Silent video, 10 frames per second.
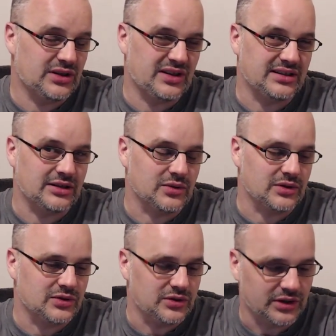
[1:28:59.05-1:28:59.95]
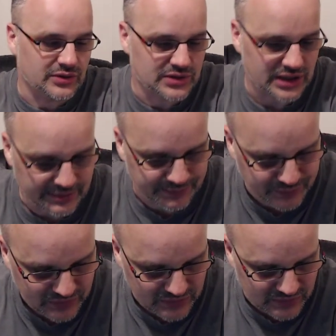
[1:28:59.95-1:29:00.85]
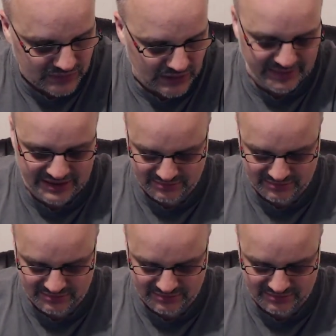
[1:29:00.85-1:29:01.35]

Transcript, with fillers: I think it's Azrael Studios. Um, I mean,